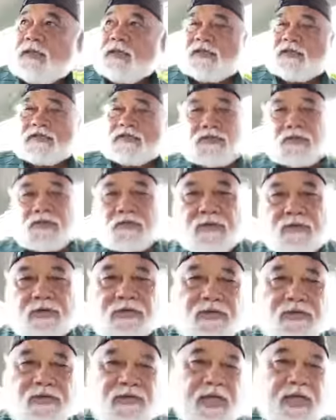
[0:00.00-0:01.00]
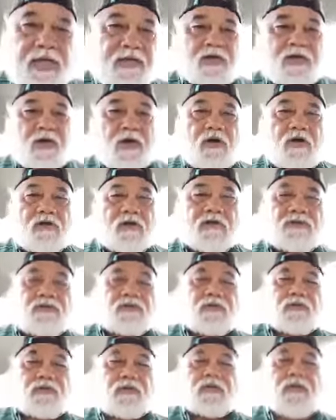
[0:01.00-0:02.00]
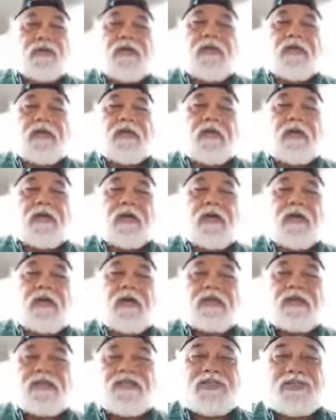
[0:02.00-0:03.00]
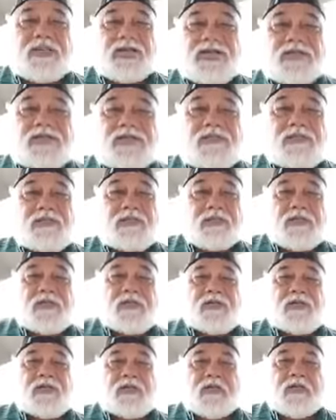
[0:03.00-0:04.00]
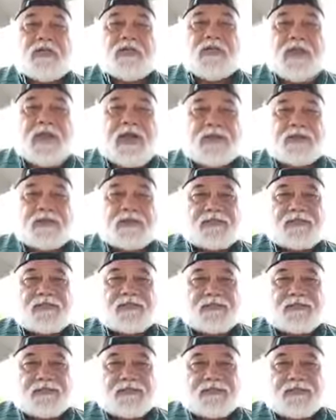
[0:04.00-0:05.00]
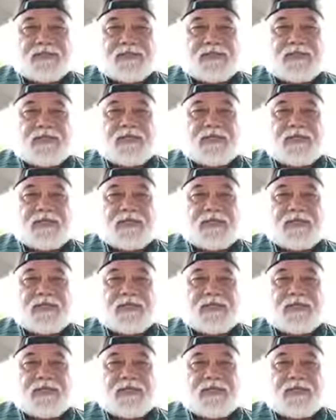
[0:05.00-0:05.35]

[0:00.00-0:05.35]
And so with that, you also adjust your practices